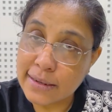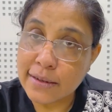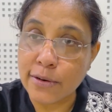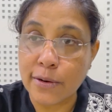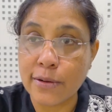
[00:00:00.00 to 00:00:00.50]

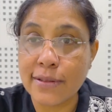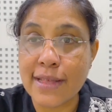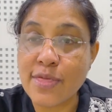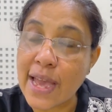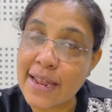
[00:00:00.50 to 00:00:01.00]
you know,
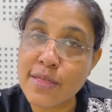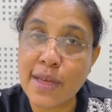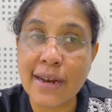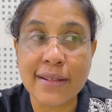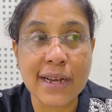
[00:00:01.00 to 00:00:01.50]
the saints
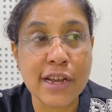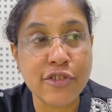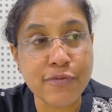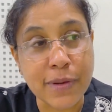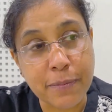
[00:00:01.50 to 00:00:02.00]
and other kind
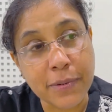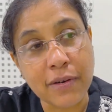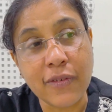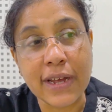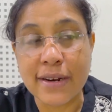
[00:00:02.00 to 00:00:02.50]
of
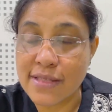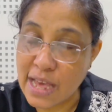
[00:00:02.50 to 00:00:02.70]
people were